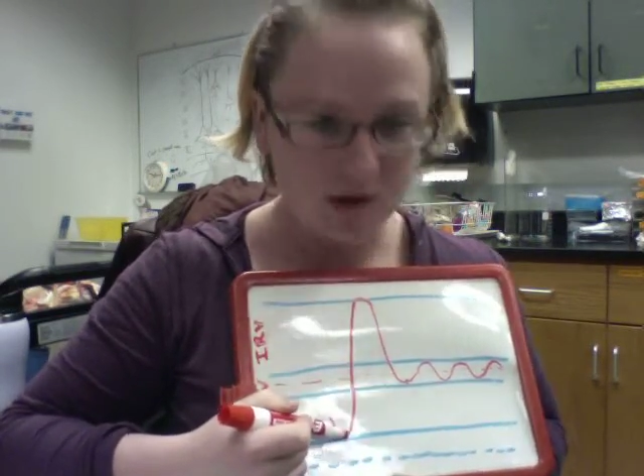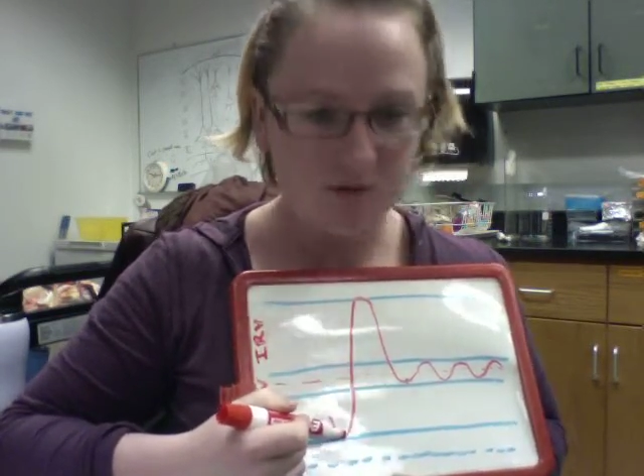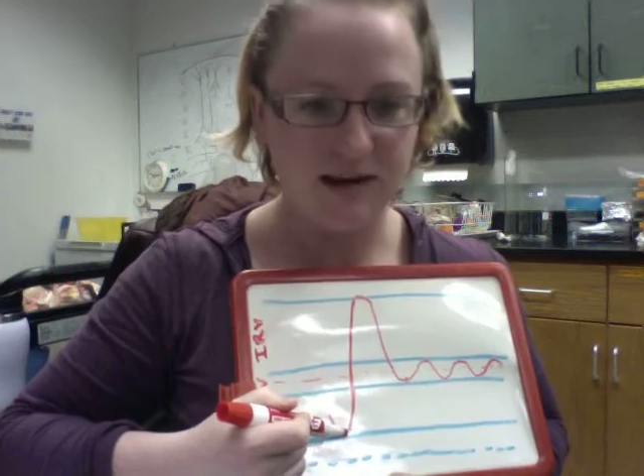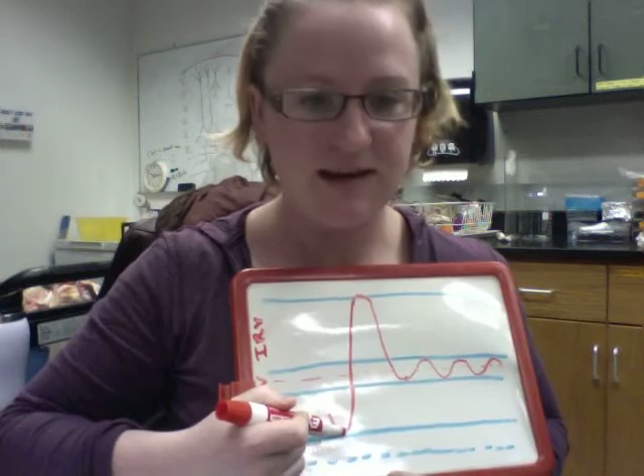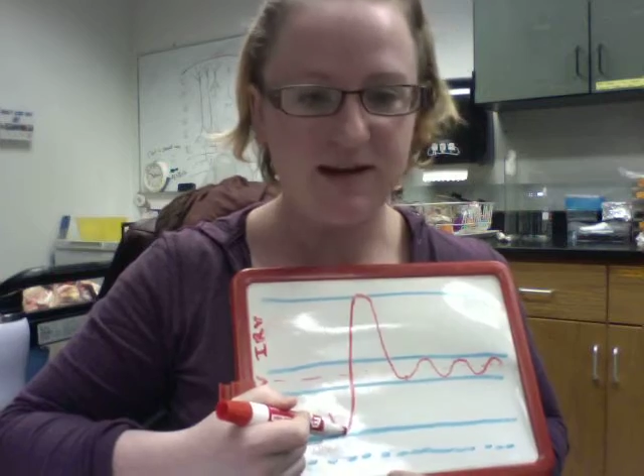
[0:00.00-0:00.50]

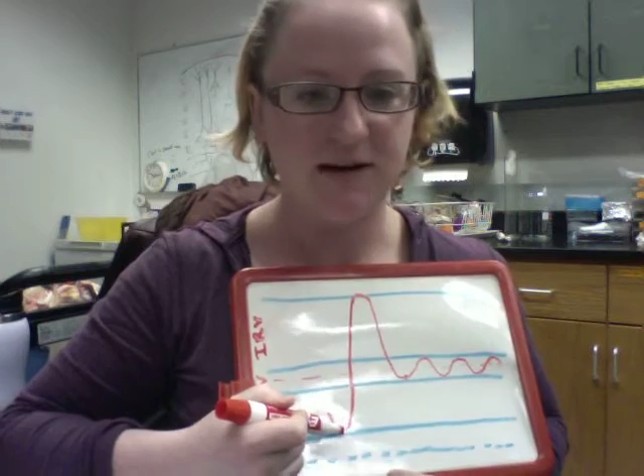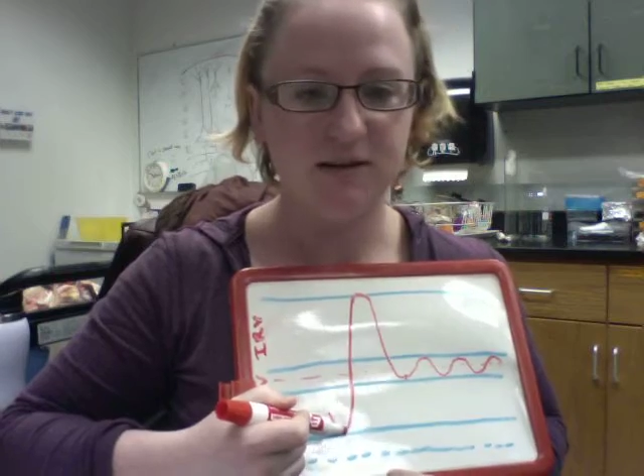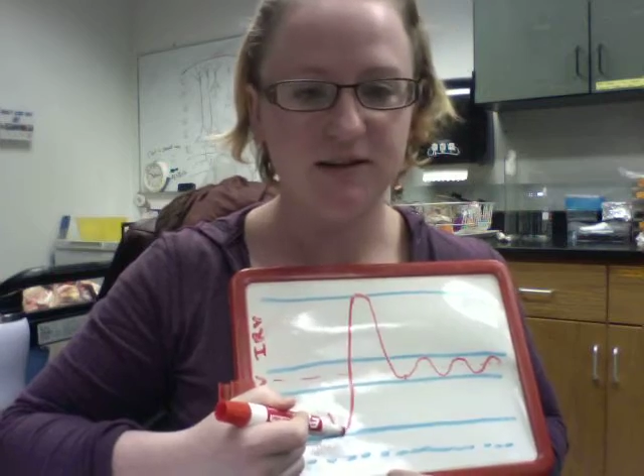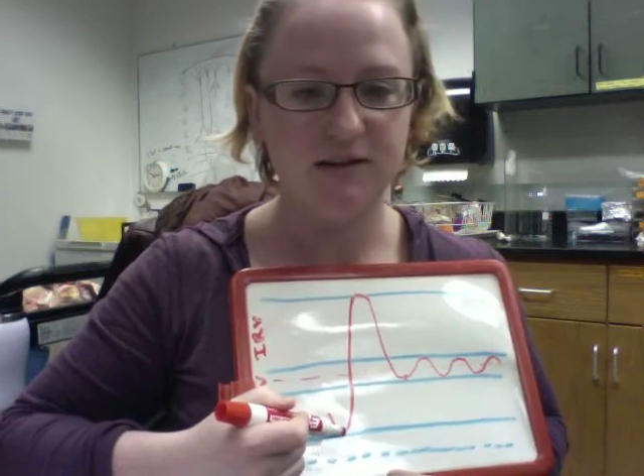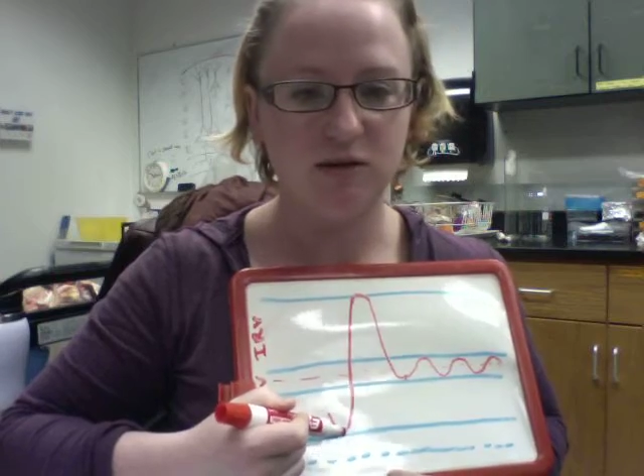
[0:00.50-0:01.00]
right here,
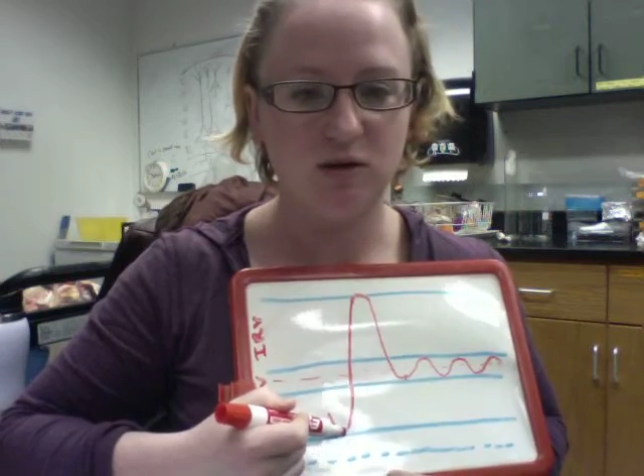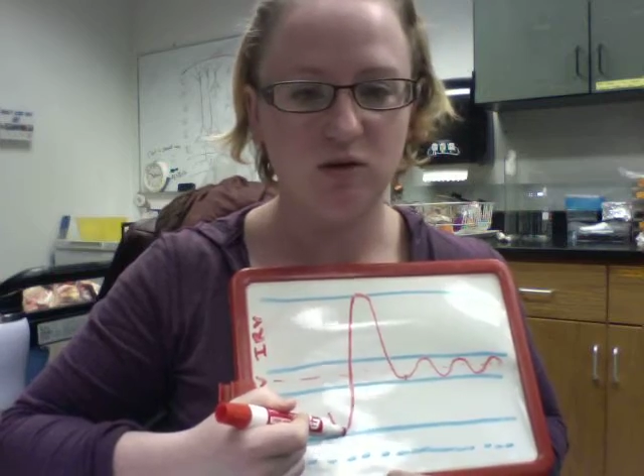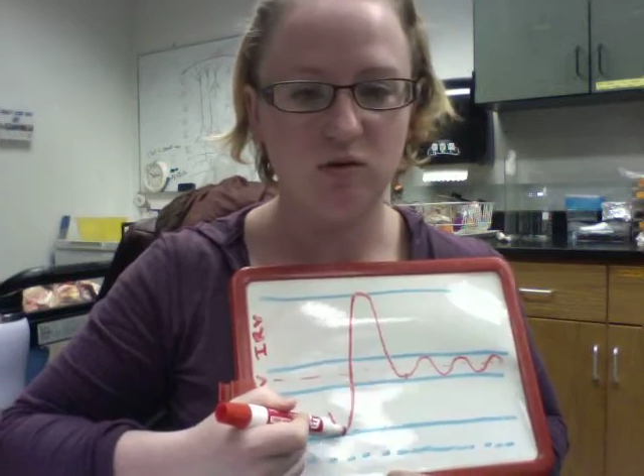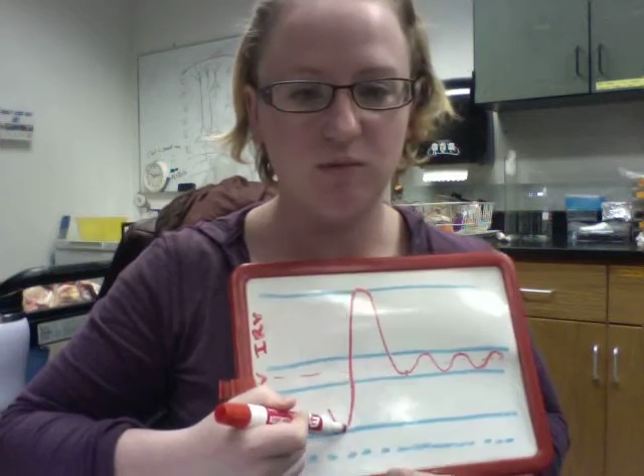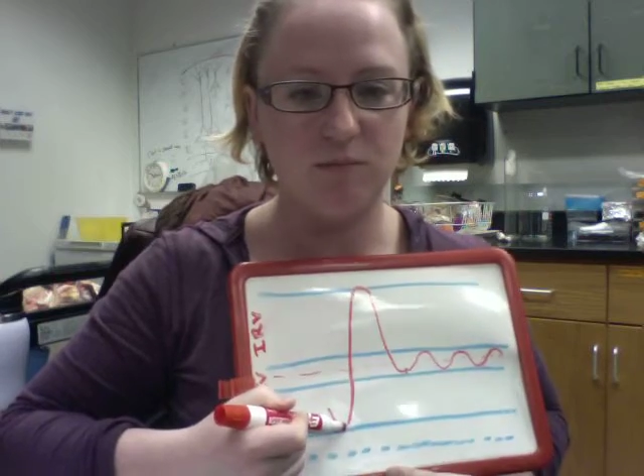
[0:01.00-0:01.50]
this
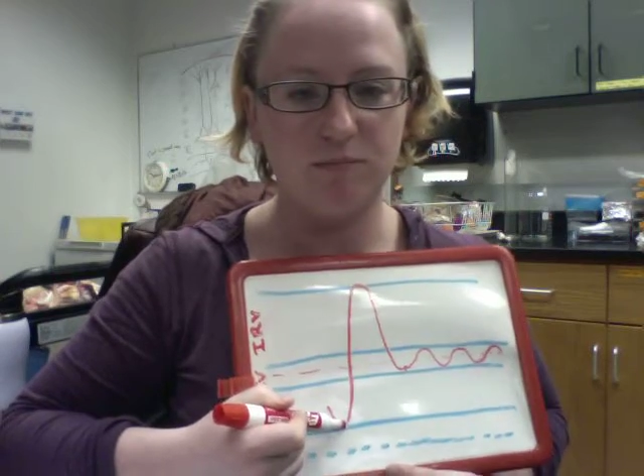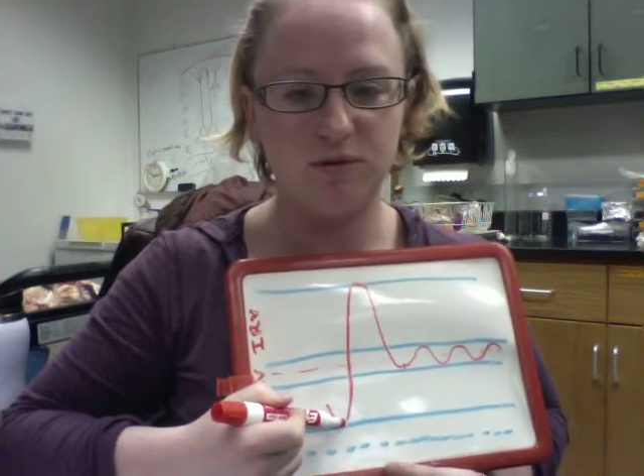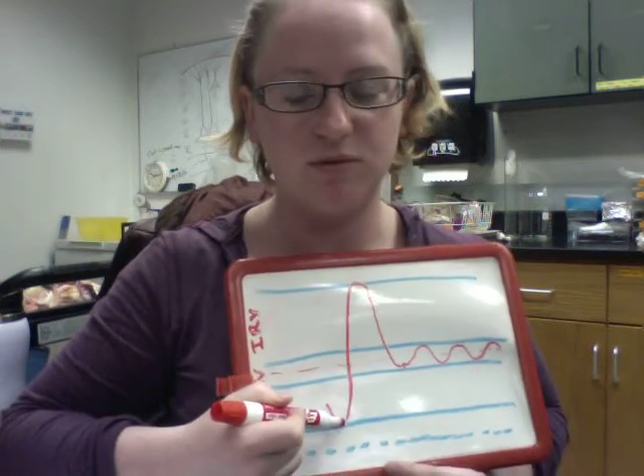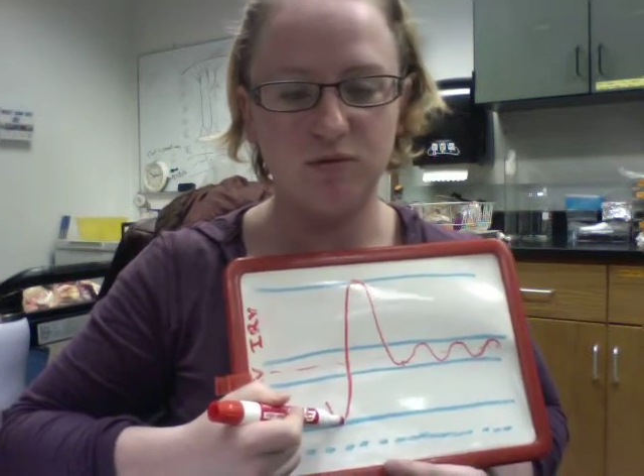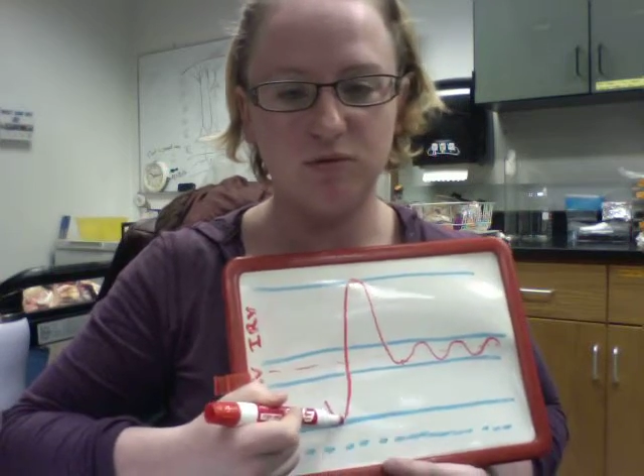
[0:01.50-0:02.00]
low
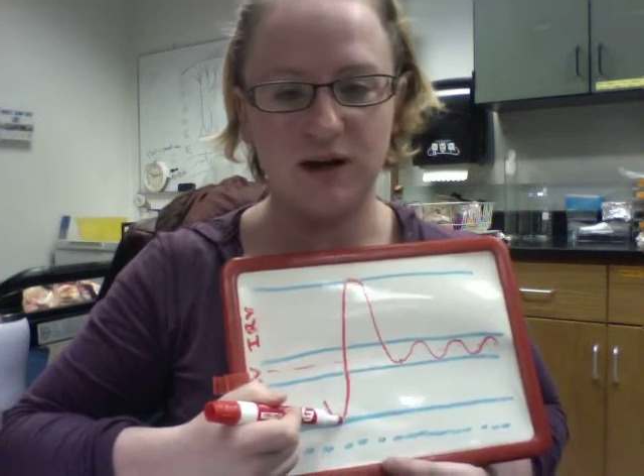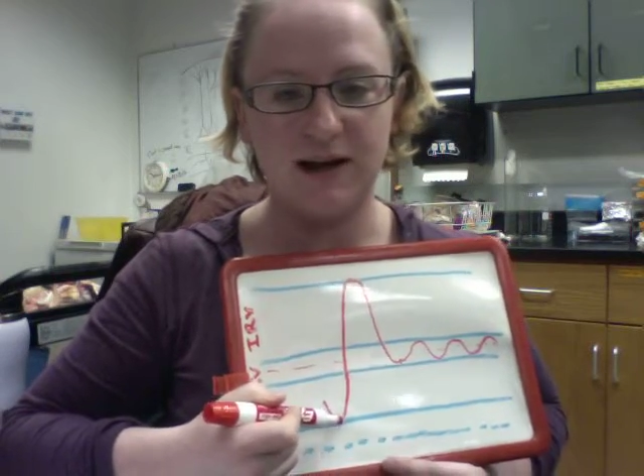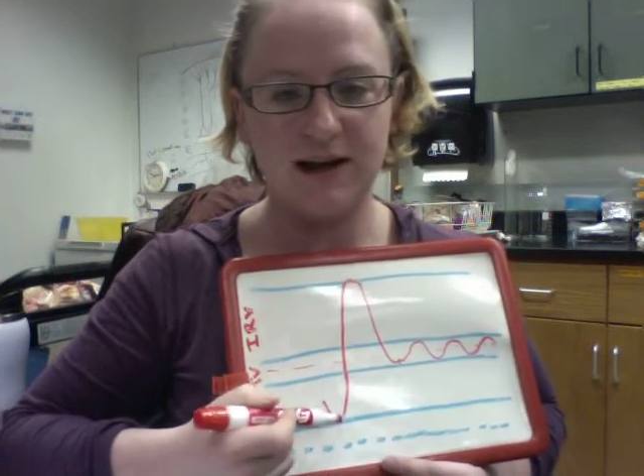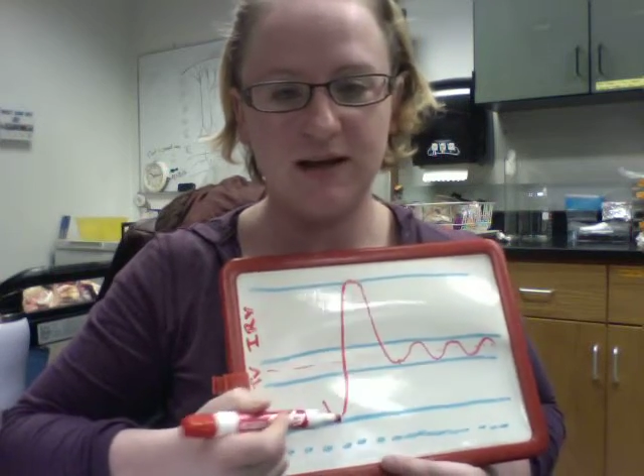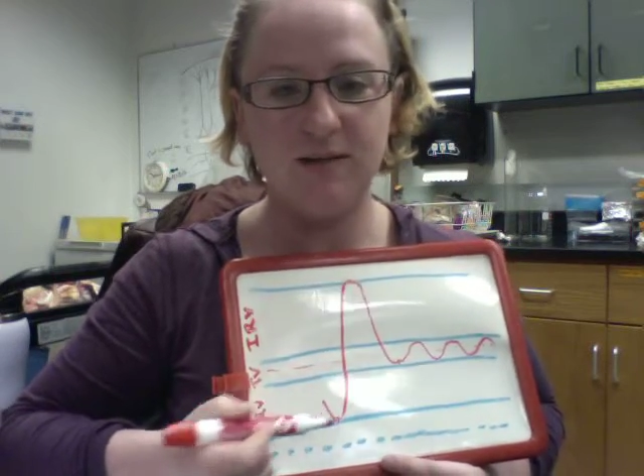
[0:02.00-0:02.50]
blue
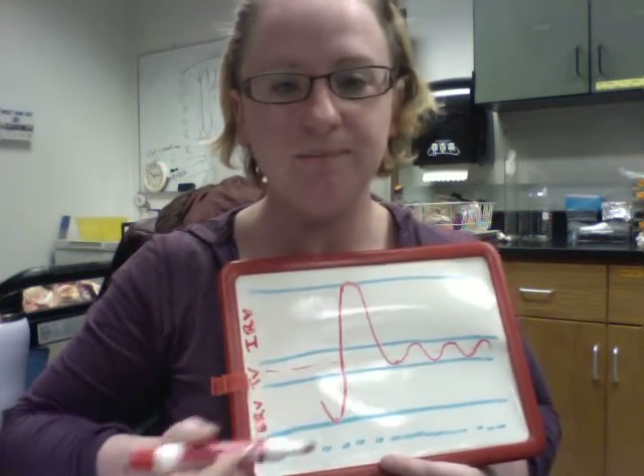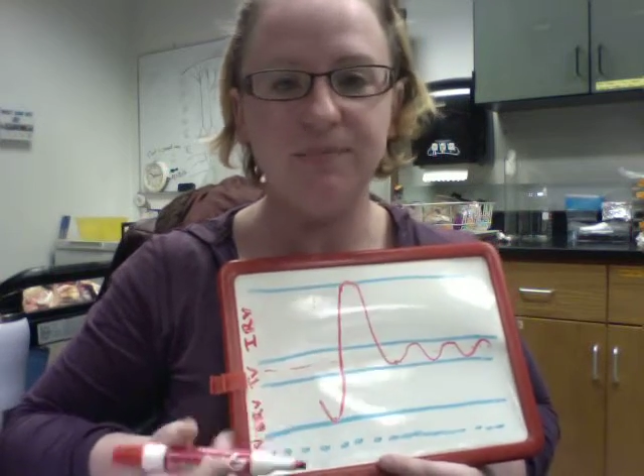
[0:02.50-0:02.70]
line,